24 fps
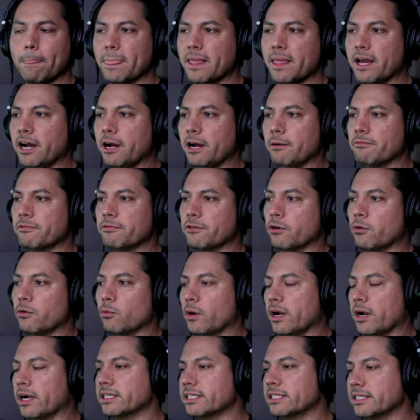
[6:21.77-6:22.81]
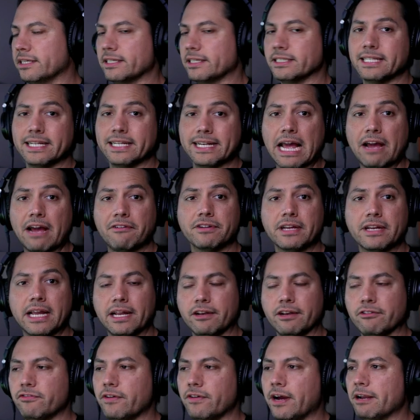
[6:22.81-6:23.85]
um, for where to, to navigate
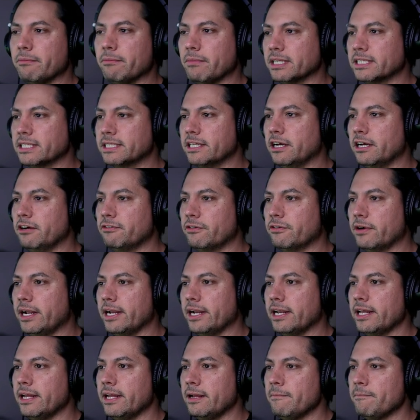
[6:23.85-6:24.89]
and find my stuff, right?